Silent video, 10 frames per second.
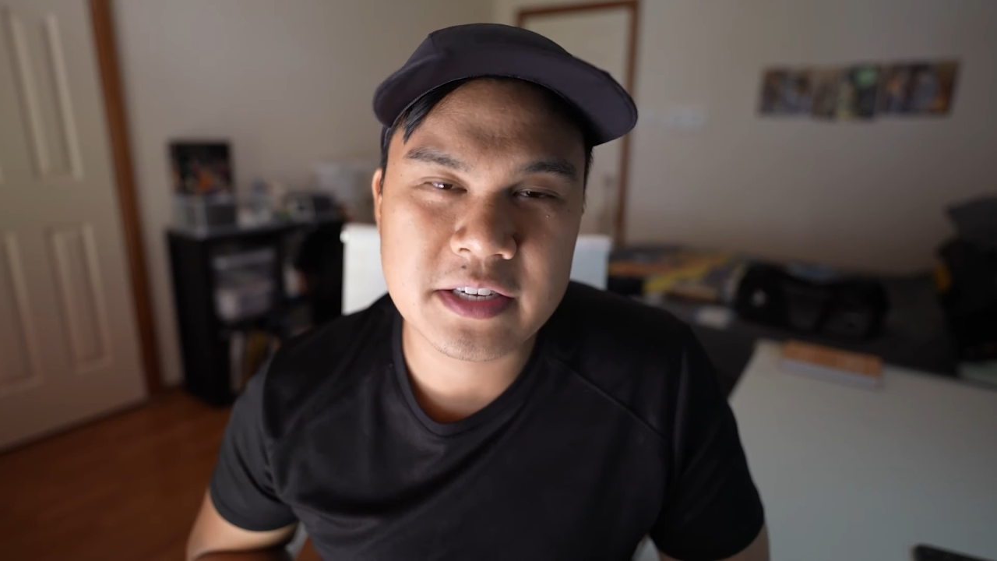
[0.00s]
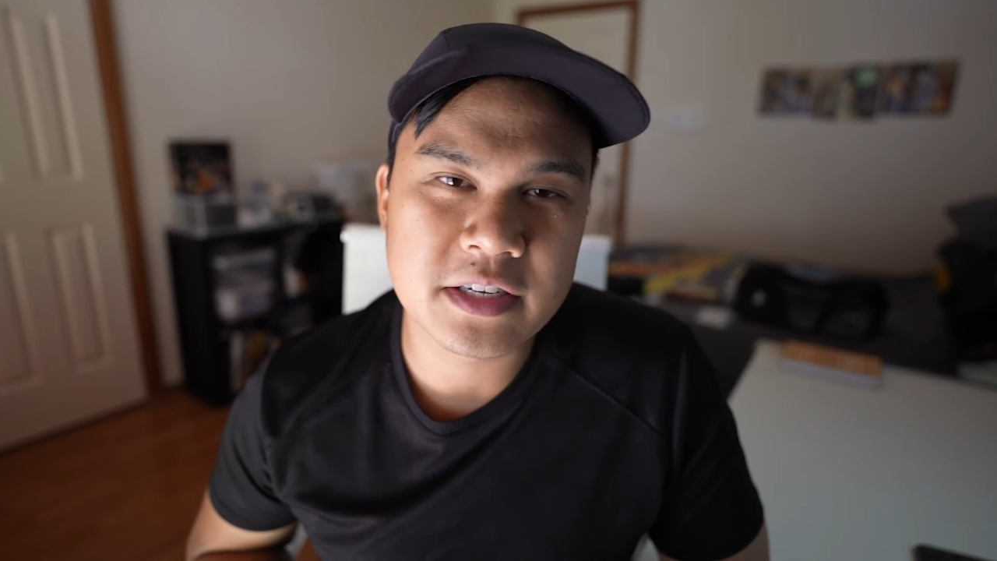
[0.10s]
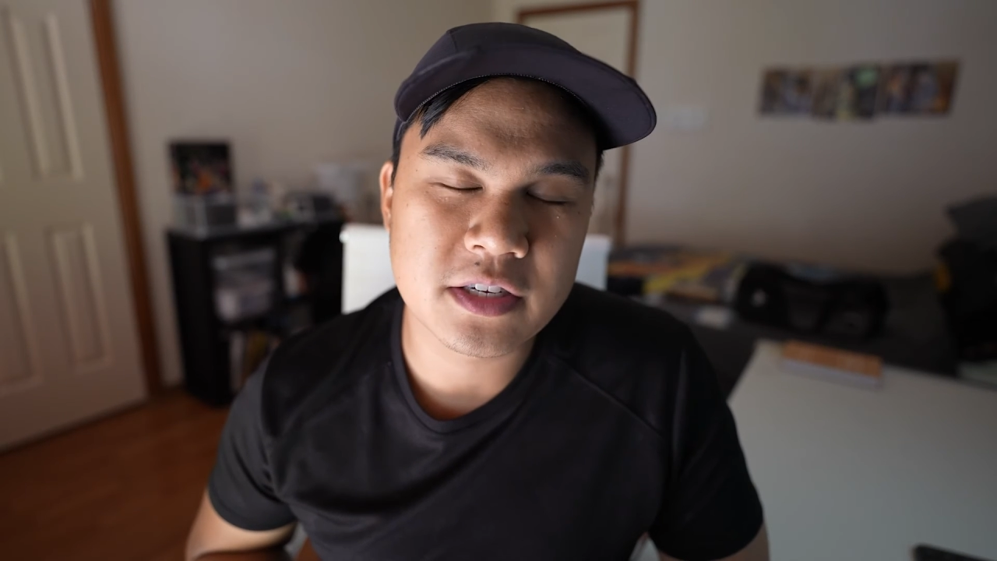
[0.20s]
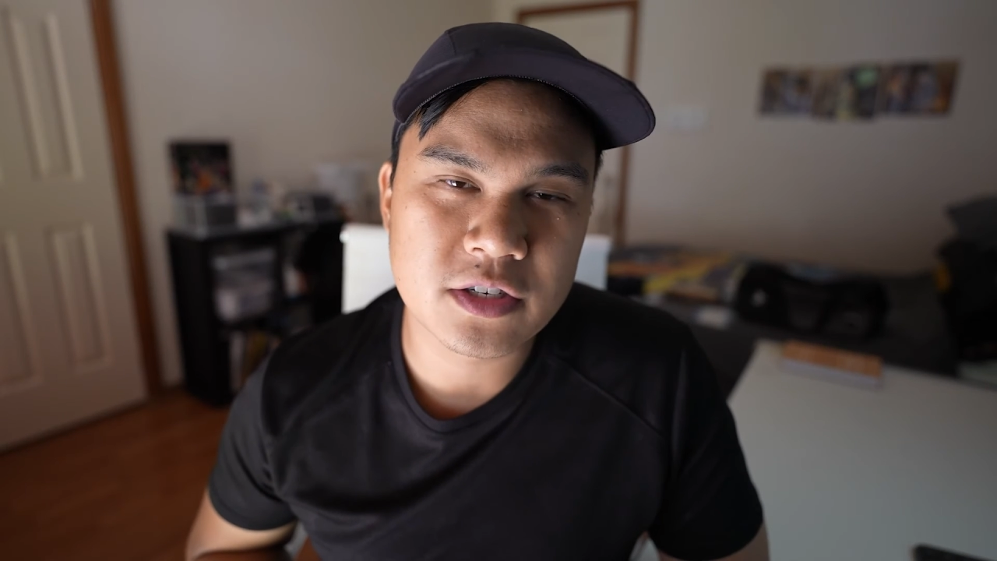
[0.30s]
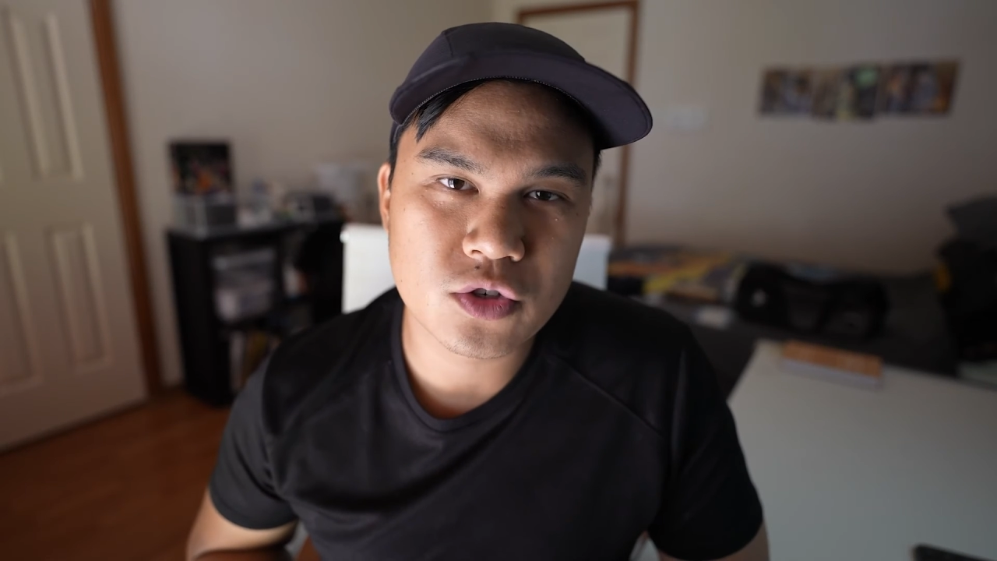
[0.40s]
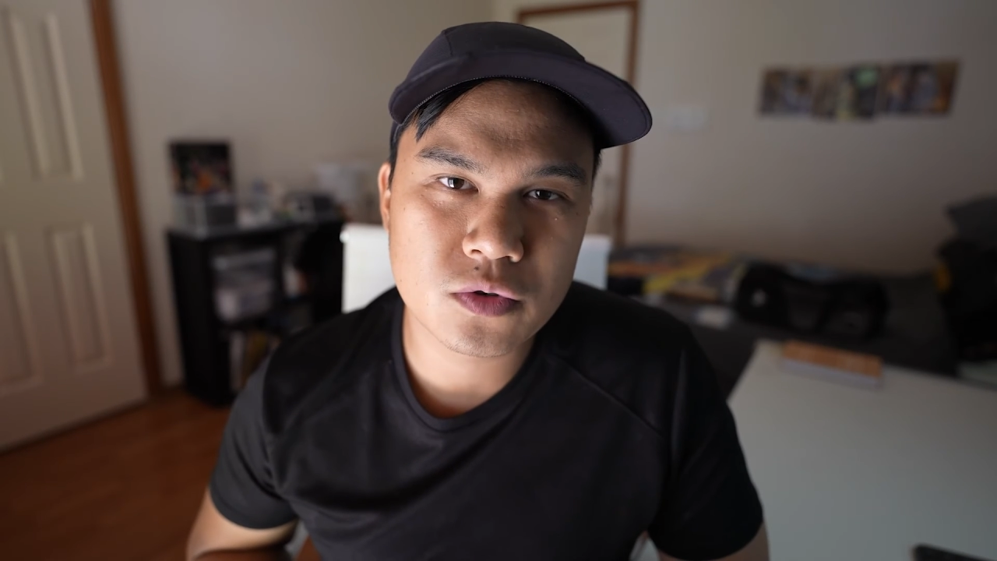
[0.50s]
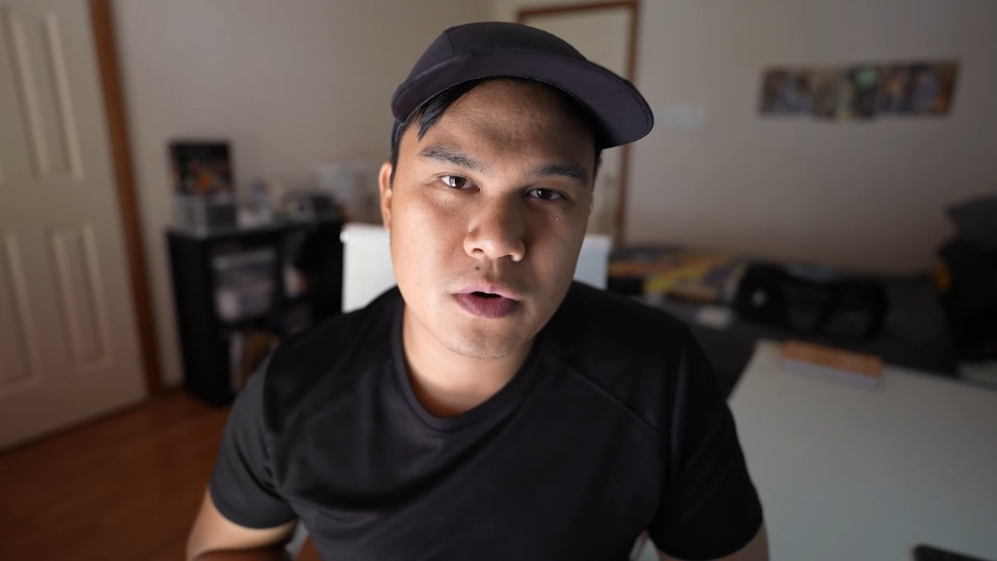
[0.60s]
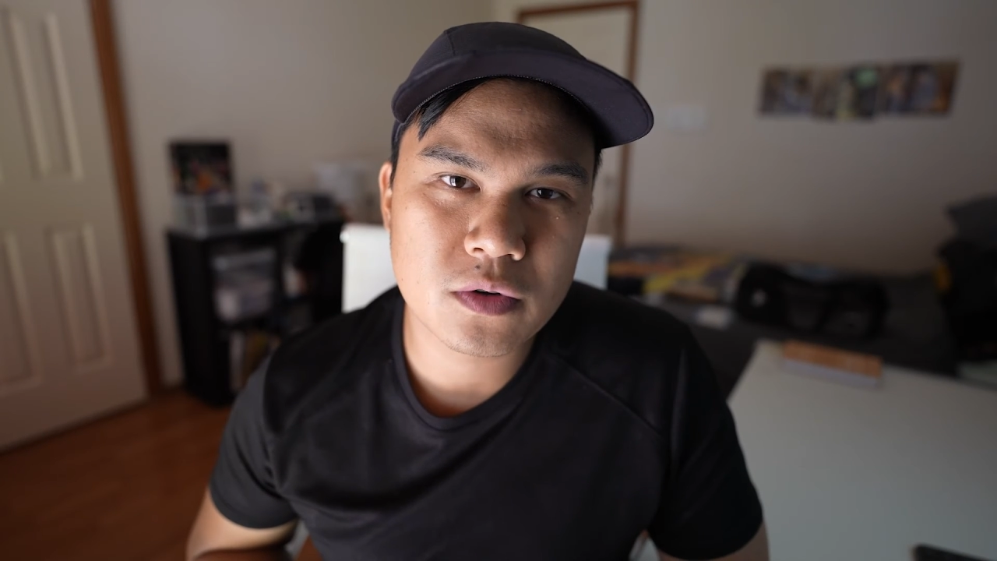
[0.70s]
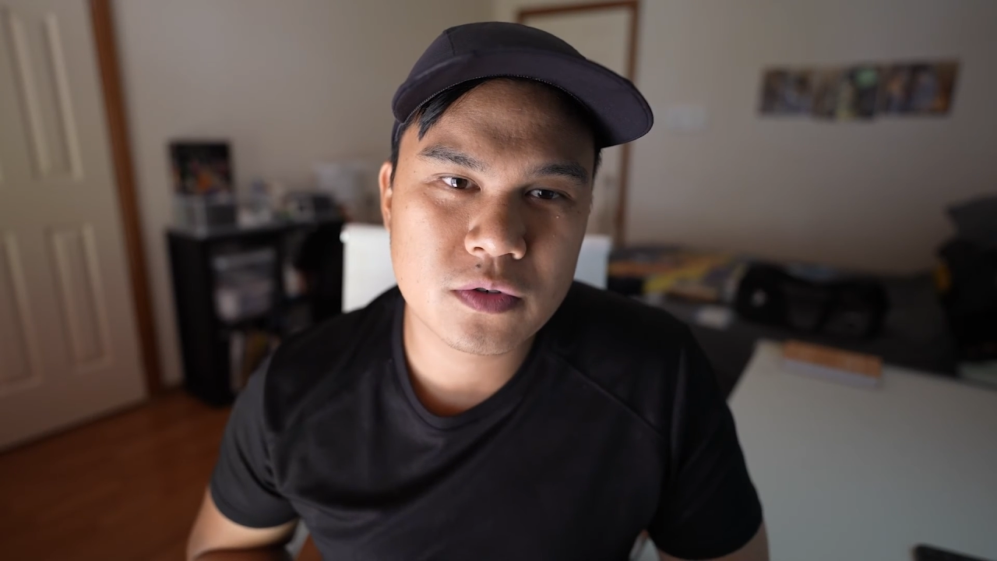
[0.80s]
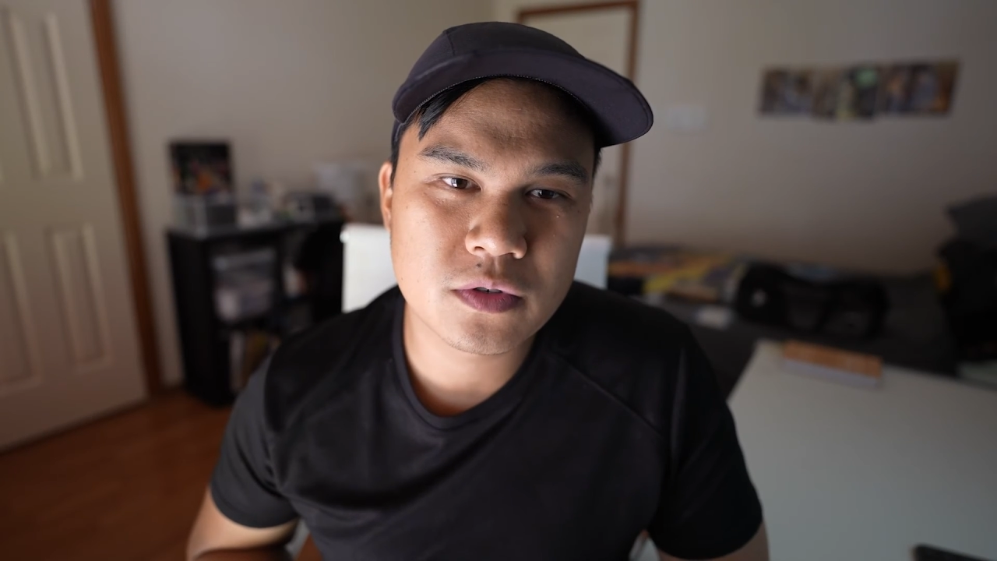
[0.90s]
can
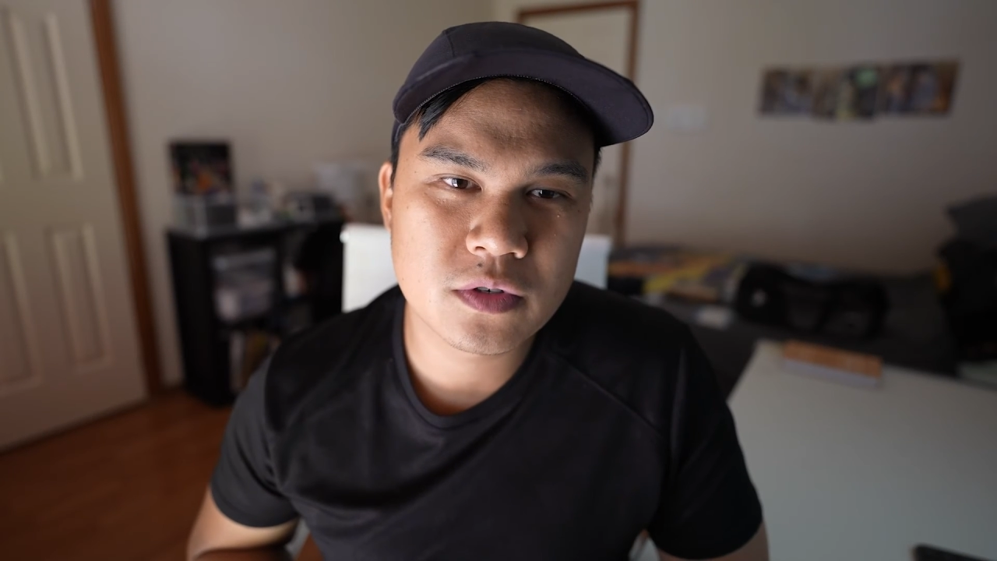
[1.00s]
control.